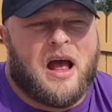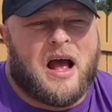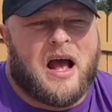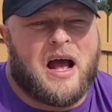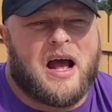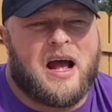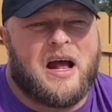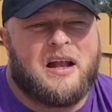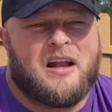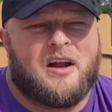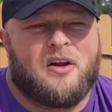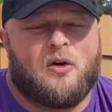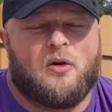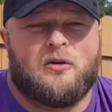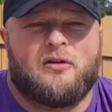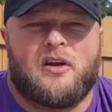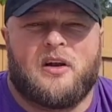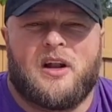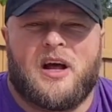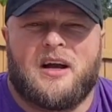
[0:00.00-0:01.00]
And I'd
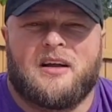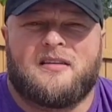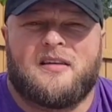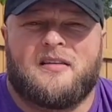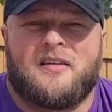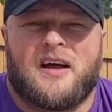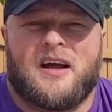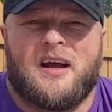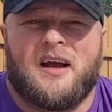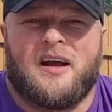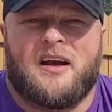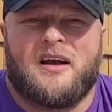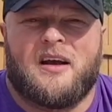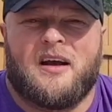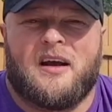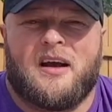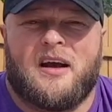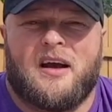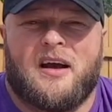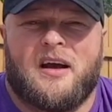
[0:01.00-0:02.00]
also like to thank
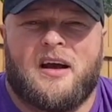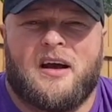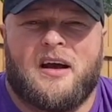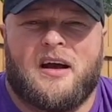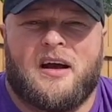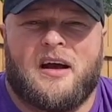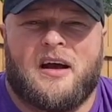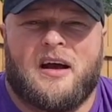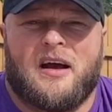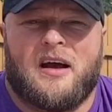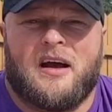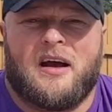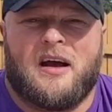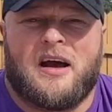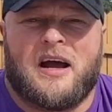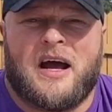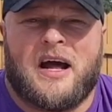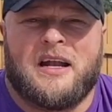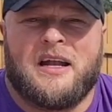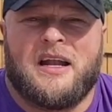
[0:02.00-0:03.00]

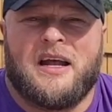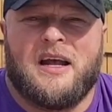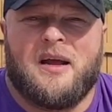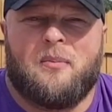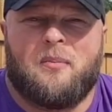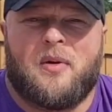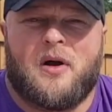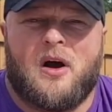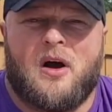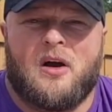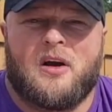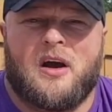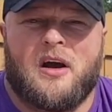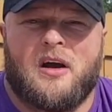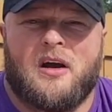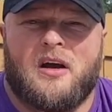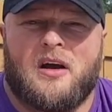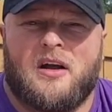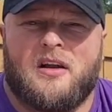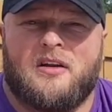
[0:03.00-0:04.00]
Andy
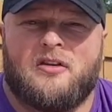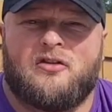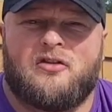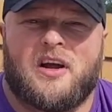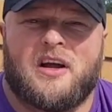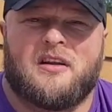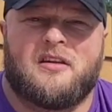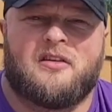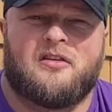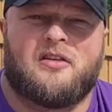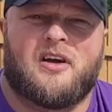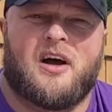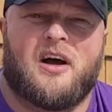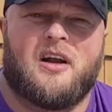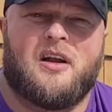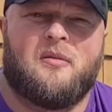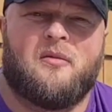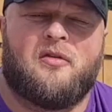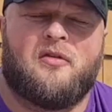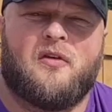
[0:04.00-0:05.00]
Parker at the Strength
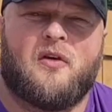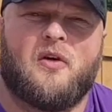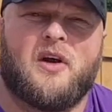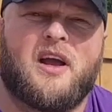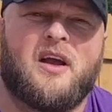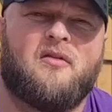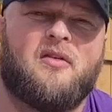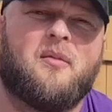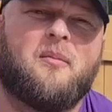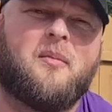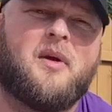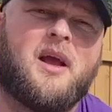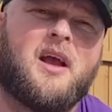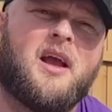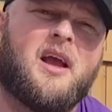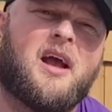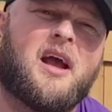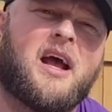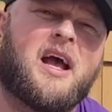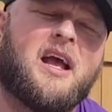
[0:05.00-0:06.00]
Asylum for giving
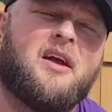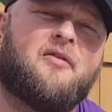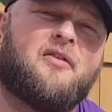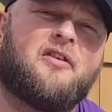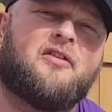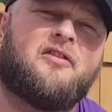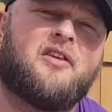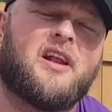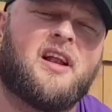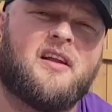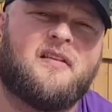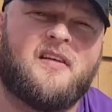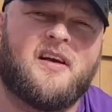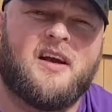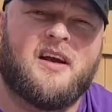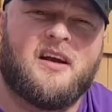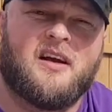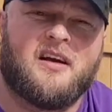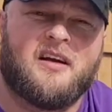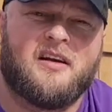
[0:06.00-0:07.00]
me a
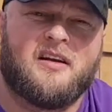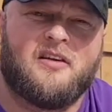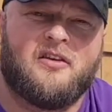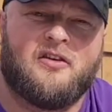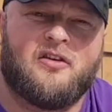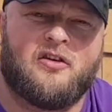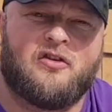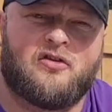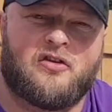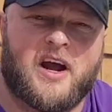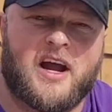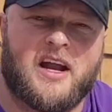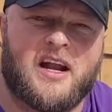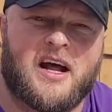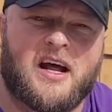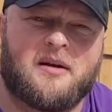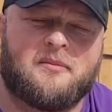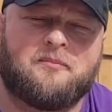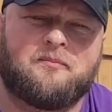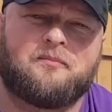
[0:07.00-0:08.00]
facility to train at,